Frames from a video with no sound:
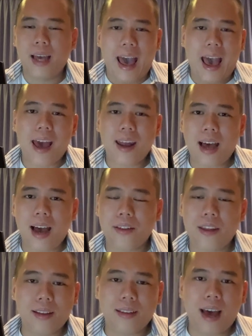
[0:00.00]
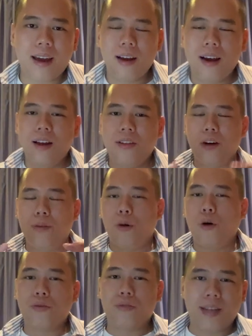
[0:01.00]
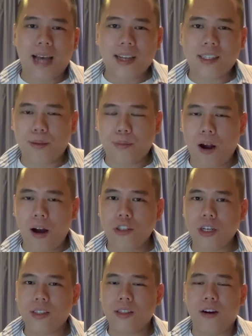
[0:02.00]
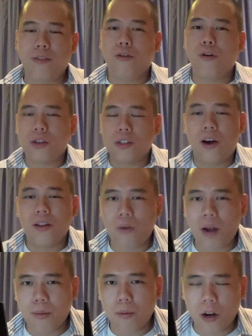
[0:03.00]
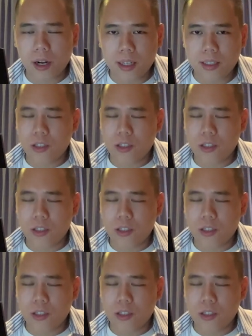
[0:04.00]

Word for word: And I think that they're both fantastic projects that are focused on the right market.